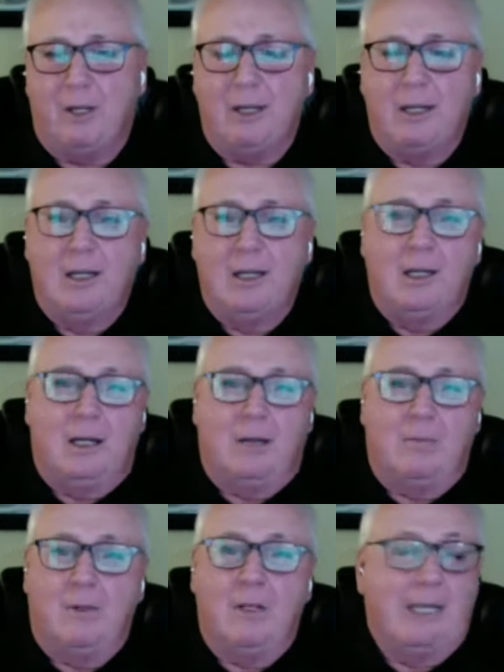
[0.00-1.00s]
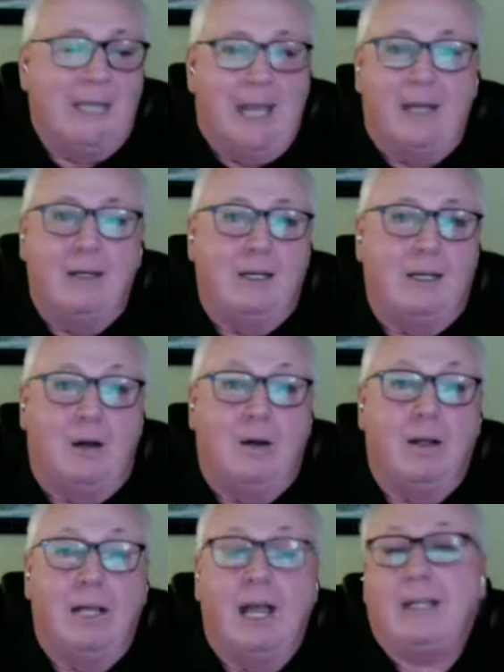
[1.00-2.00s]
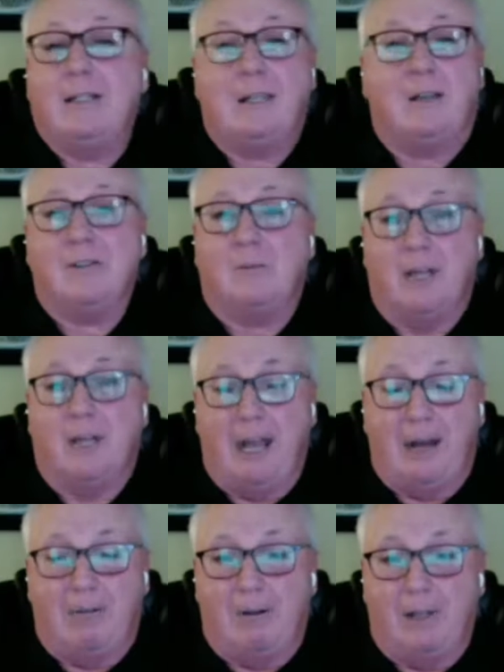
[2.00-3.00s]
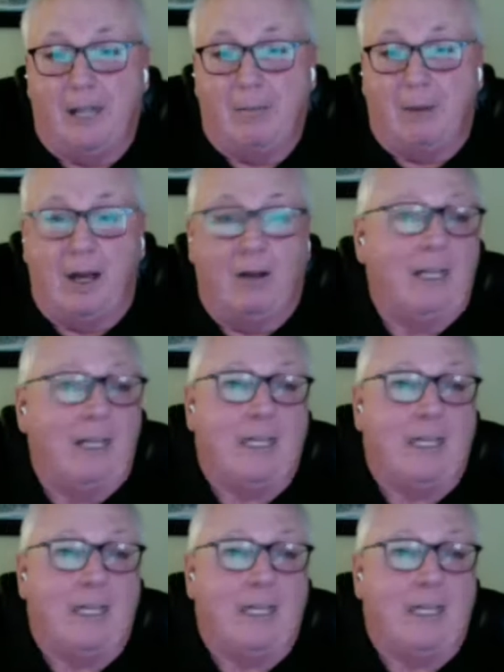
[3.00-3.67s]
But again, I can tell somebody how to run that mile.